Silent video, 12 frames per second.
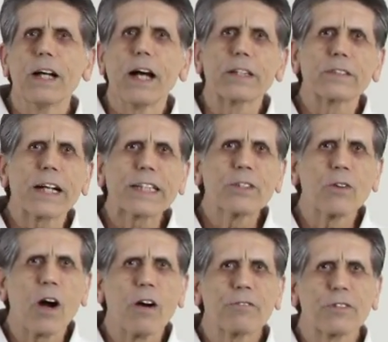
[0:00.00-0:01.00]
I'd like to
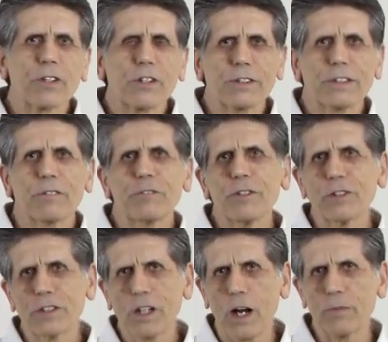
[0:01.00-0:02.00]
offer a
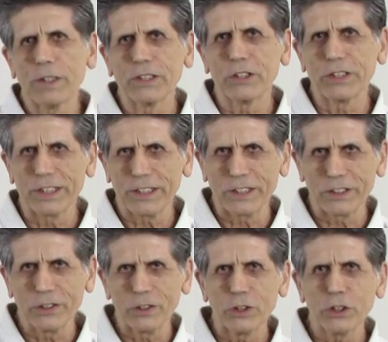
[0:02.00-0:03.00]
few comments in
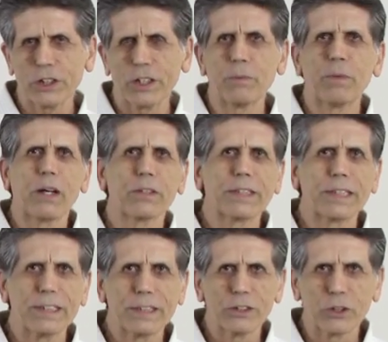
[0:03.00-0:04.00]
conclusion about
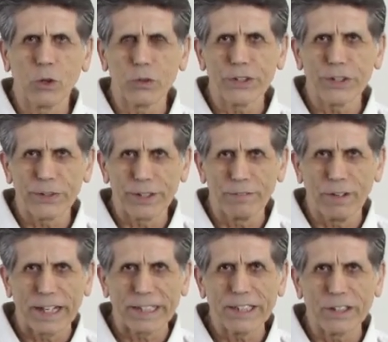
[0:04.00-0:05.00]
the zone theory of
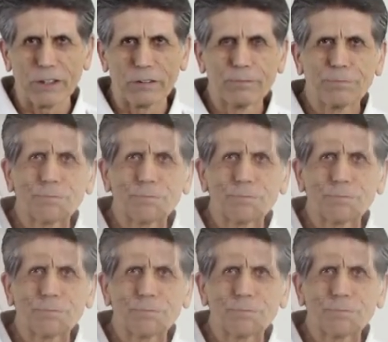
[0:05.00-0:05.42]
Aikido.